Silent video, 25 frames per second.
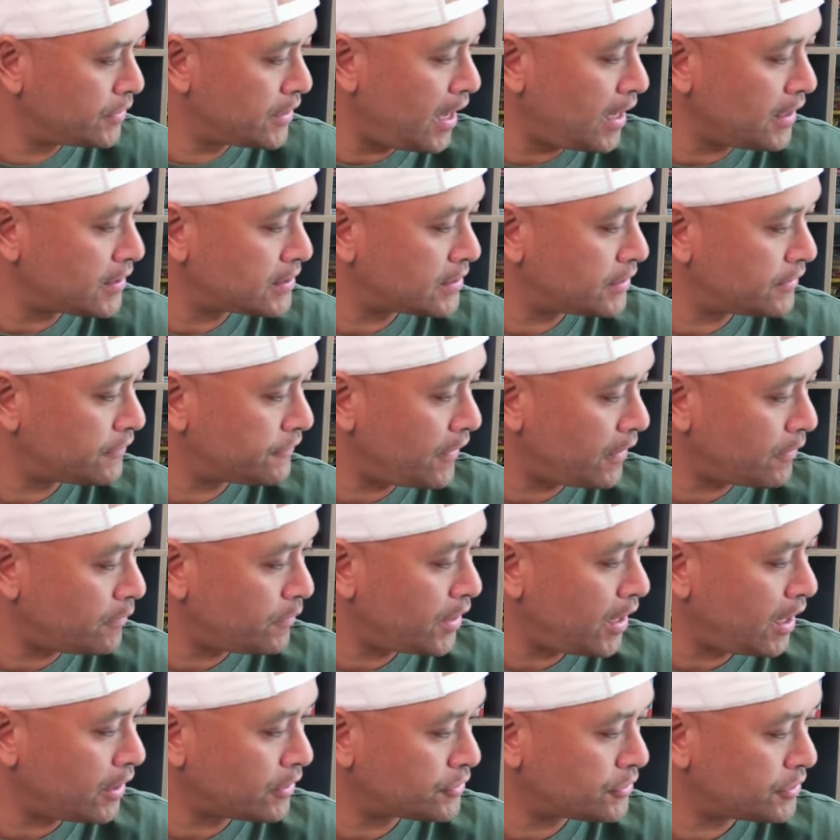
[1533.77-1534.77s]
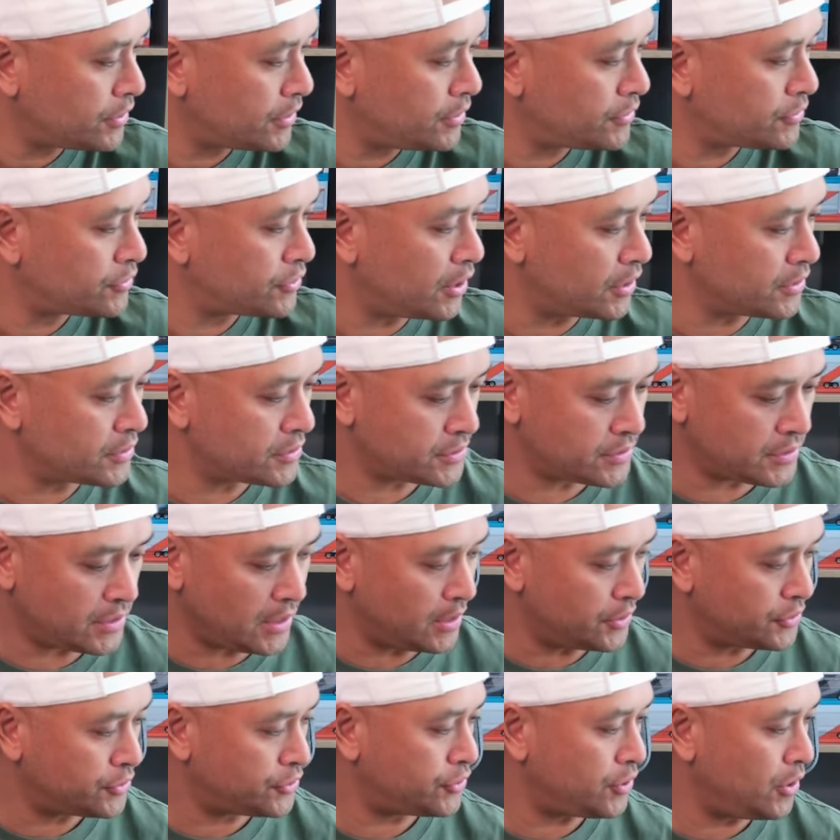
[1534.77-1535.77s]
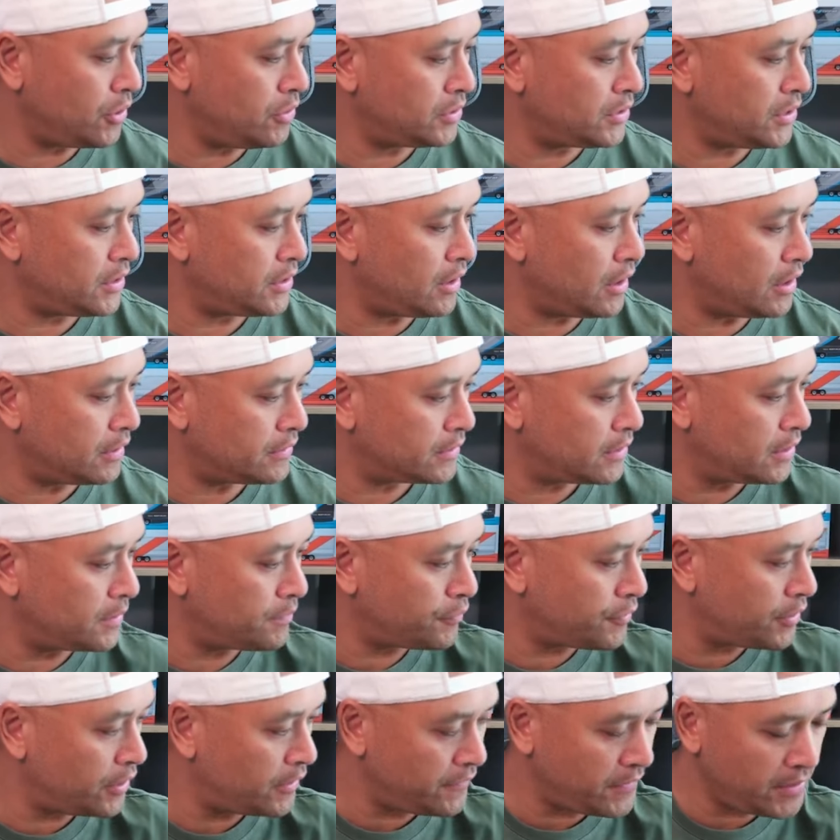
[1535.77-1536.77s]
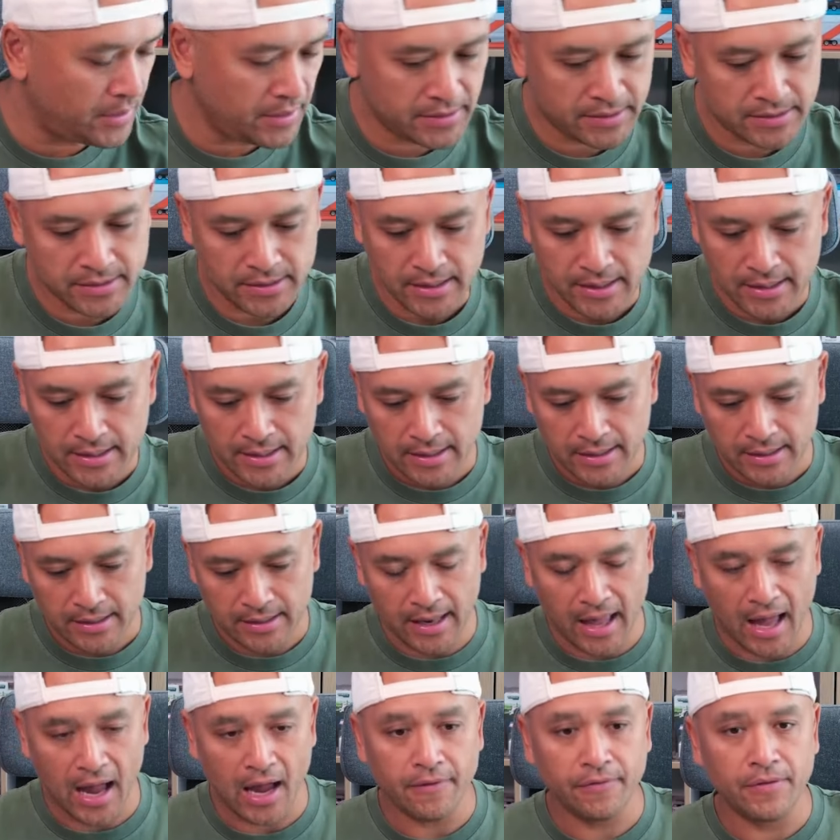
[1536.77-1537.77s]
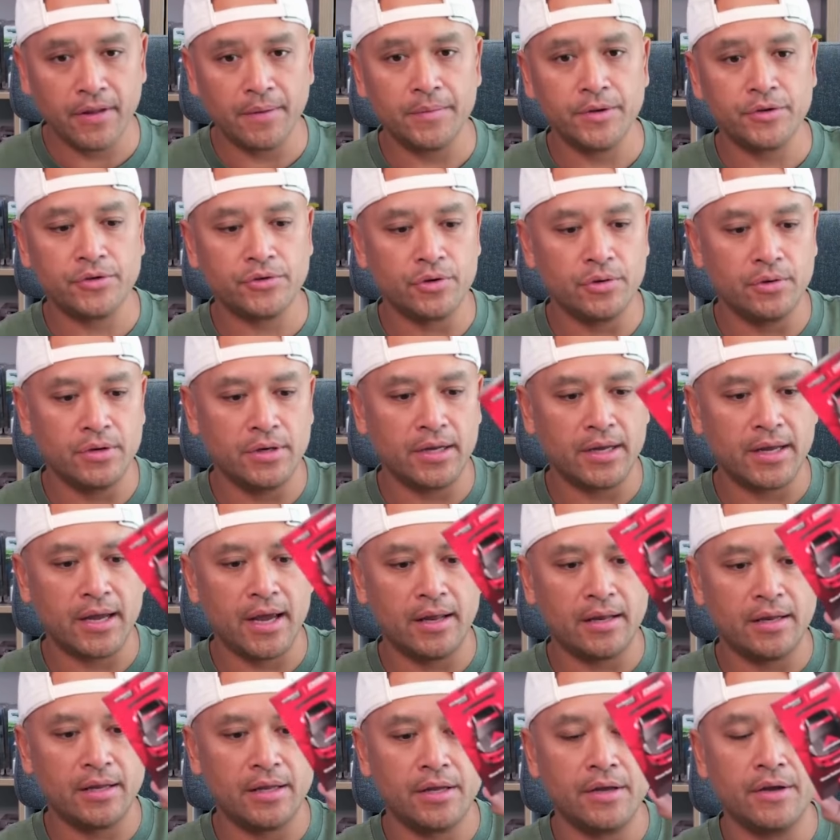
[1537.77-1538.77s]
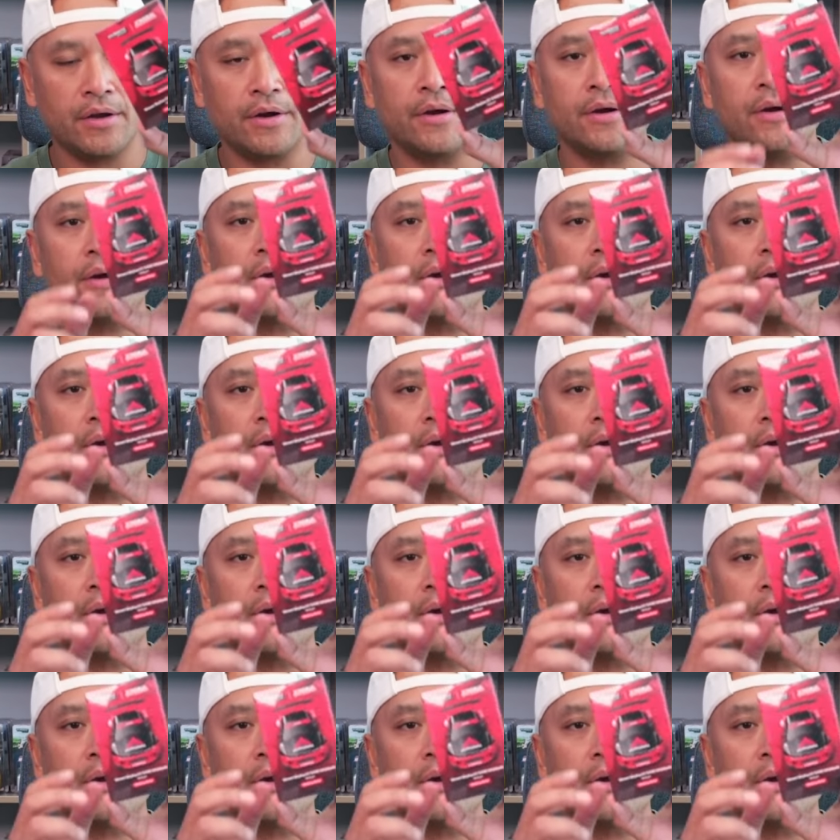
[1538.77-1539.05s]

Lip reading: Yes, in fact, we actually just showed it on the previous live. Let me show it again here.